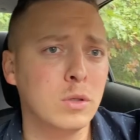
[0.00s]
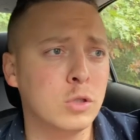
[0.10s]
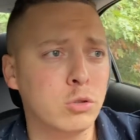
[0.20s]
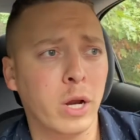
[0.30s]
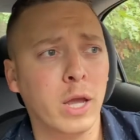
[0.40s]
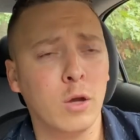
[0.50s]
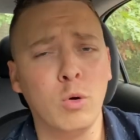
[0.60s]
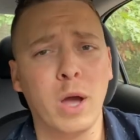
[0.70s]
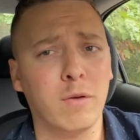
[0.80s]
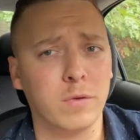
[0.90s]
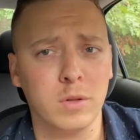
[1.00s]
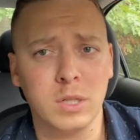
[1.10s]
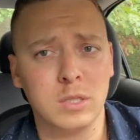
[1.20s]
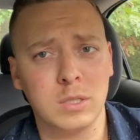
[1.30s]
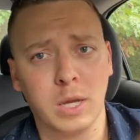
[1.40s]
Dre, whoever.
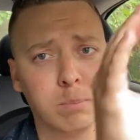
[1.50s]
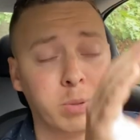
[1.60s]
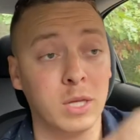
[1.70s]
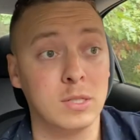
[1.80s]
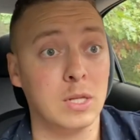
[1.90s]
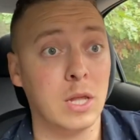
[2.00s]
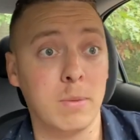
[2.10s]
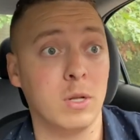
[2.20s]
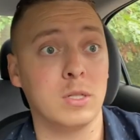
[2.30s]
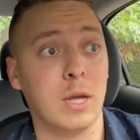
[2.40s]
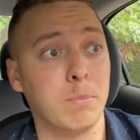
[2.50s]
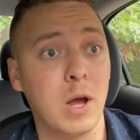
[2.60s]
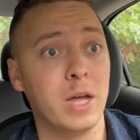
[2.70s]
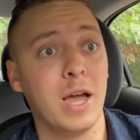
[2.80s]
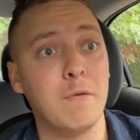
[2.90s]
These like big celebrities that
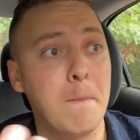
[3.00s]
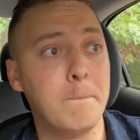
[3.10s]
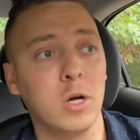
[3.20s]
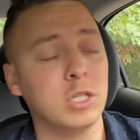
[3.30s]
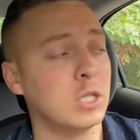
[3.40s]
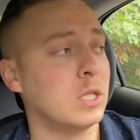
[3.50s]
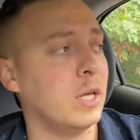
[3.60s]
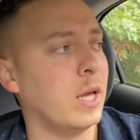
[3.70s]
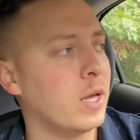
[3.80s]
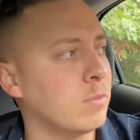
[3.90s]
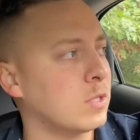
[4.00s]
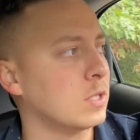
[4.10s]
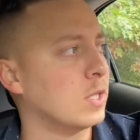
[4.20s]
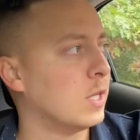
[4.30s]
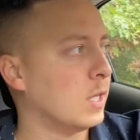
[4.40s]
probably have a bunch of
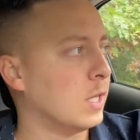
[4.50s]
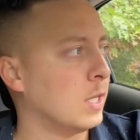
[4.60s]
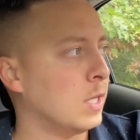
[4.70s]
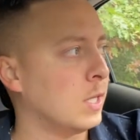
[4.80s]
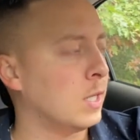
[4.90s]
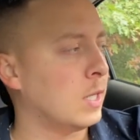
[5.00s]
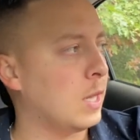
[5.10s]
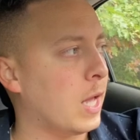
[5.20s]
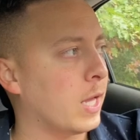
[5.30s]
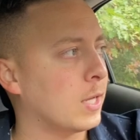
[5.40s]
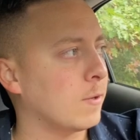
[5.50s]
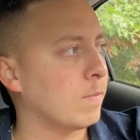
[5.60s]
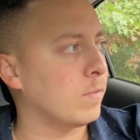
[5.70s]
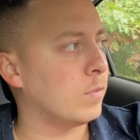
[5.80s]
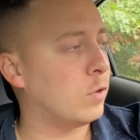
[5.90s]
DMs. Like,
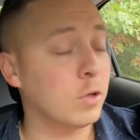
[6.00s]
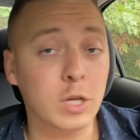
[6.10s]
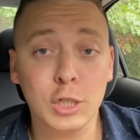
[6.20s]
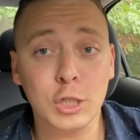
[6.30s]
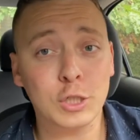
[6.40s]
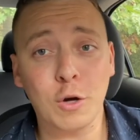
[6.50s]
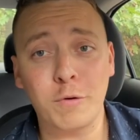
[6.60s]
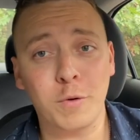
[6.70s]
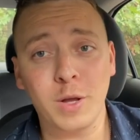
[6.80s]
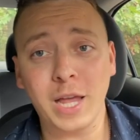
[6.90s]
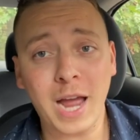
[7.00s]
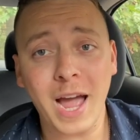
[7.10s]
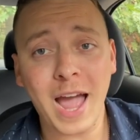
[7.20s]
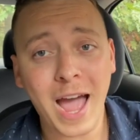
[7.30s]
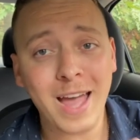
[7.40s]
dude, it's just over. Like I
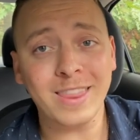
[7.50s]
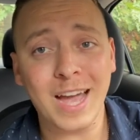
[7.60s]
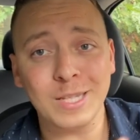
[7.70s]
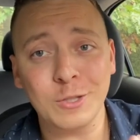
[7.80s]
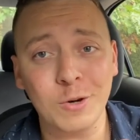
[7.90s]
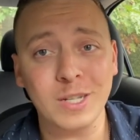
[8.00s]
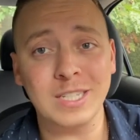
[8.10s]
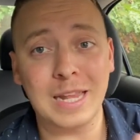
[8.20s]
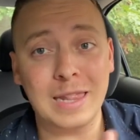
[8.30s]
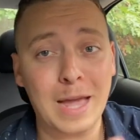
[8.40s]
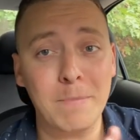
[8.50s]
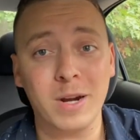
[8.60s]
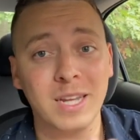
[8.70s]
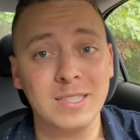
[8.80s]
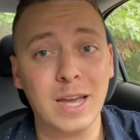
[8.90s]
had that sort of
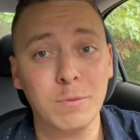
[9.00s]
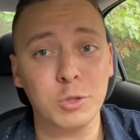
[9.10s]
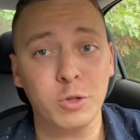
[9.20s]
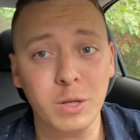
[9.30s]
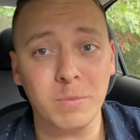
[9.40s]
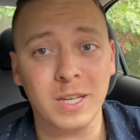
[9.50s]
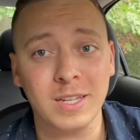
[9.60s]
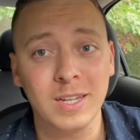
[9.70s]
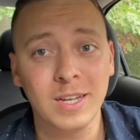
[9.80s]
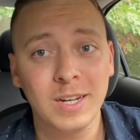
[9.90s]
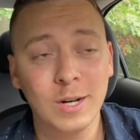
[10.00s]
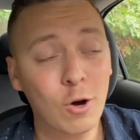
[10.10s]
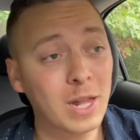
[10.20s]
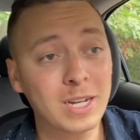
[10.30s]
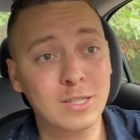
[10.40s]
celebrity type treatment.
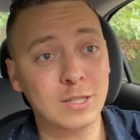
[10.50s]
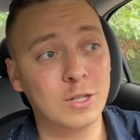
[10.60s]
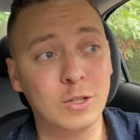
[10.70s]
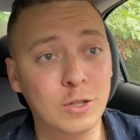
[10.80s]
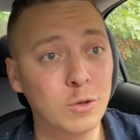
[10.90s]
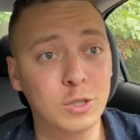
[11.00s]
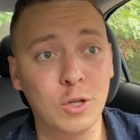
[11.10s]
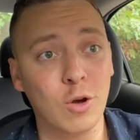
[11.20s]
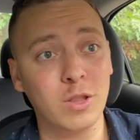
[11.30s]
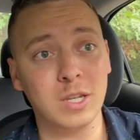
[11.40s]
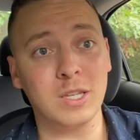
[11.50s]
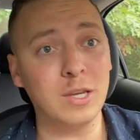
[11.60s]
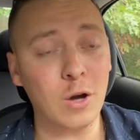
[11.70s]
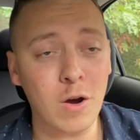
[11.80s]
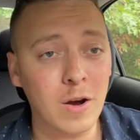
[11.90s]
All I need to do is go to the
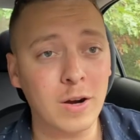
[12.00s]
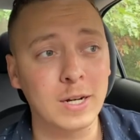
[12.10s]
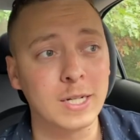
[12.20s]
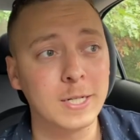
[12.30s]
DR,